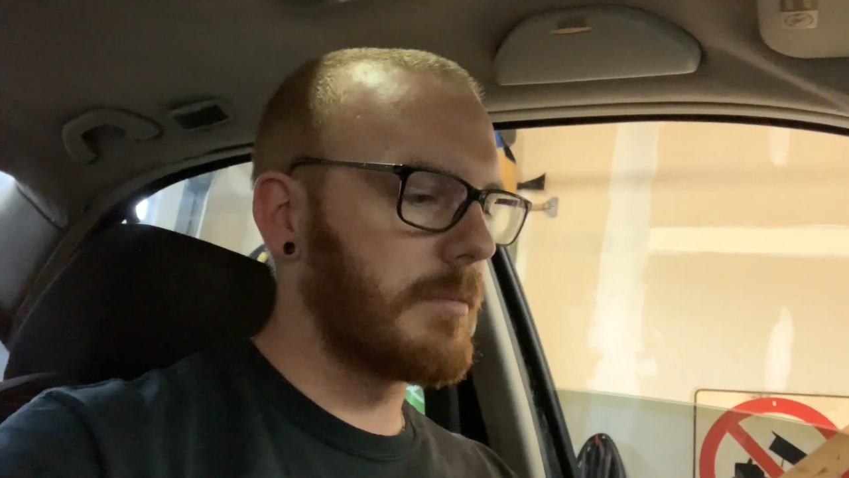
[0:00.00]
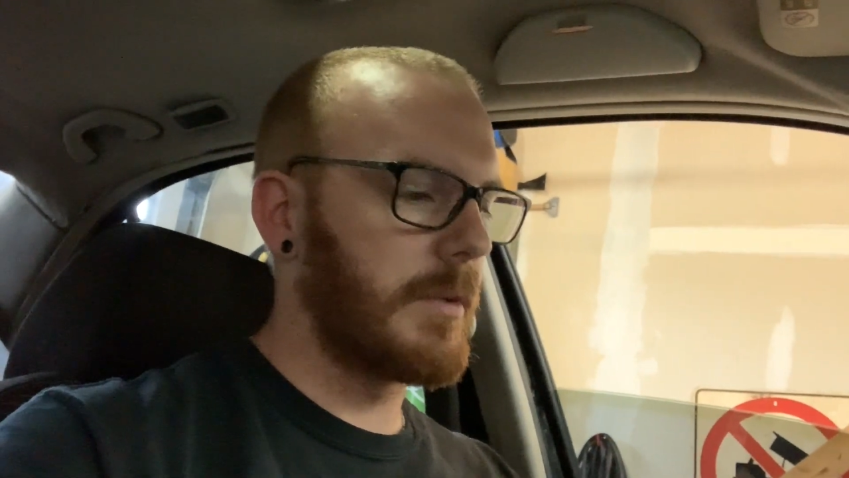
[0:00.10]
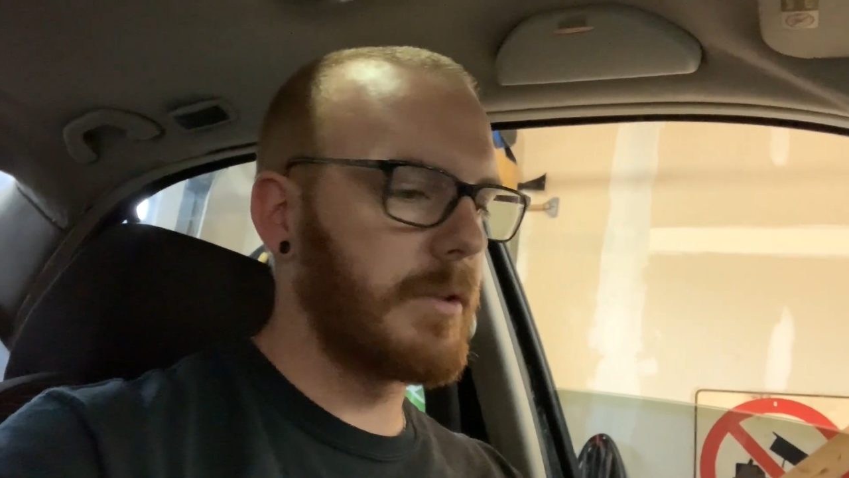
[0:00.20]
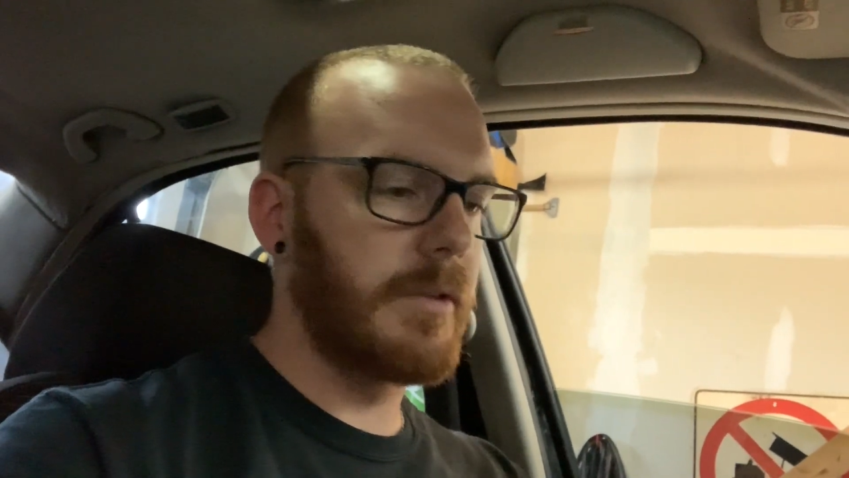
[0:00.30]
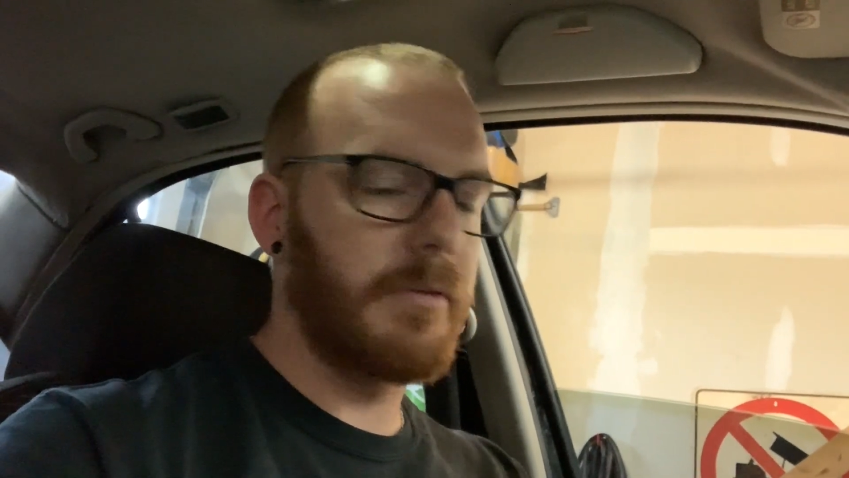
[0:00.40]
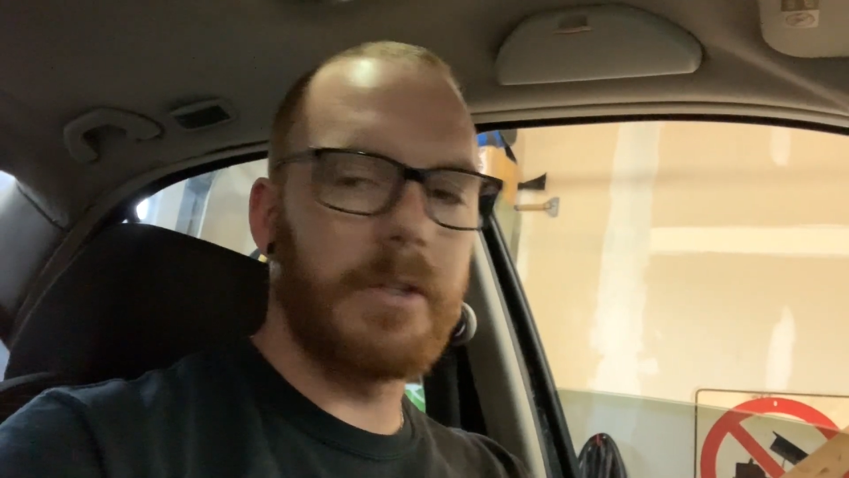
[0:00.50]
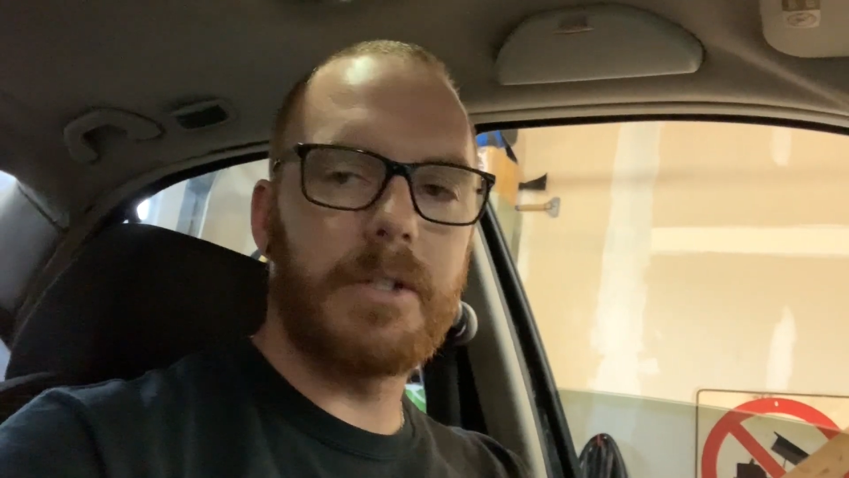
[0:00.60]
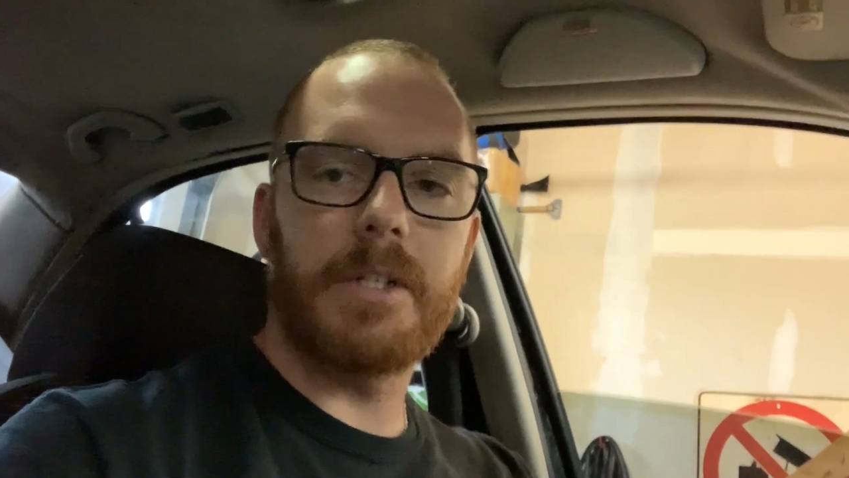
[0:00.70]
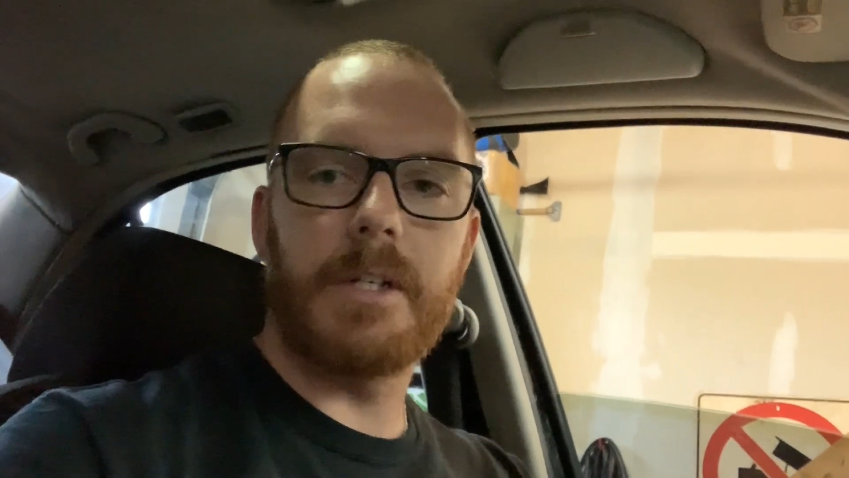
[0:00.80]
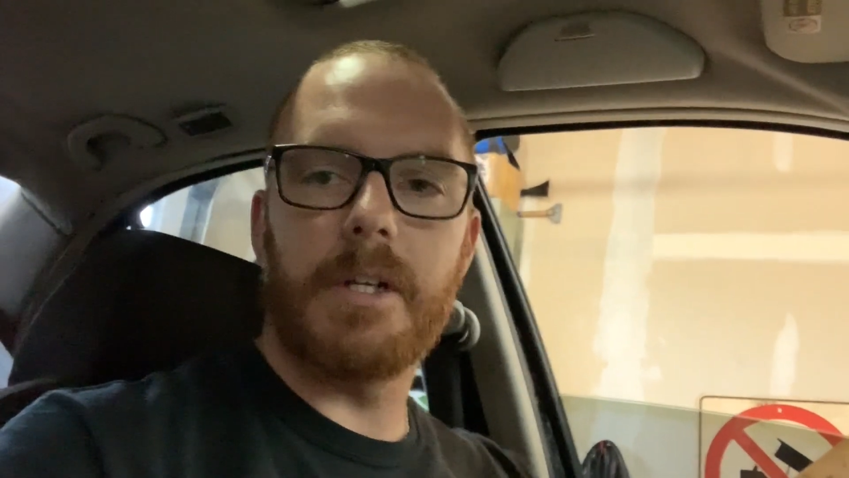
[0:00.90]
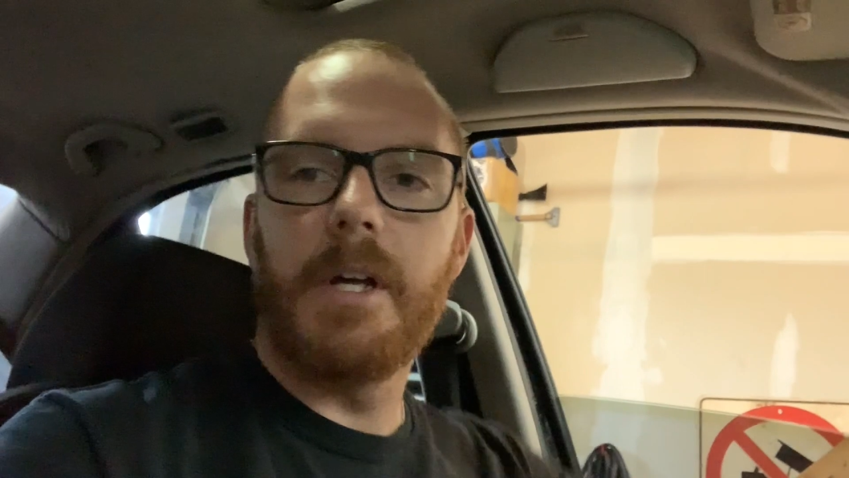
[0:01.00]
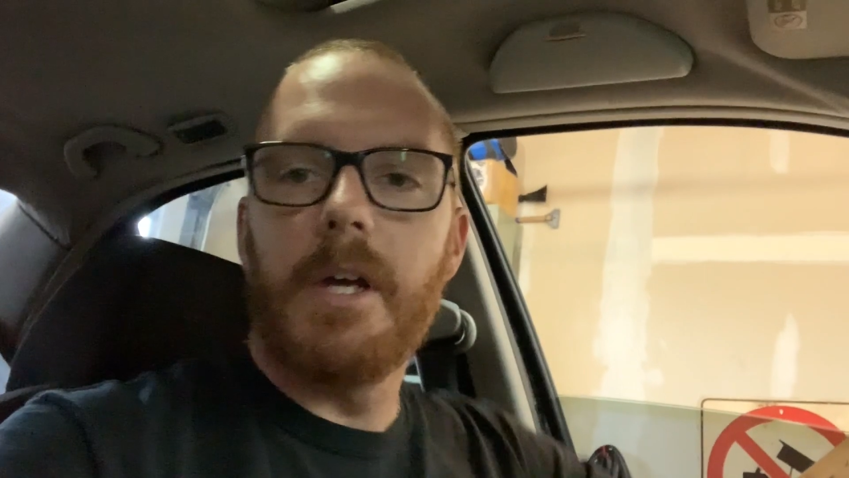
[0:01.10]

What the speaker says: multifunction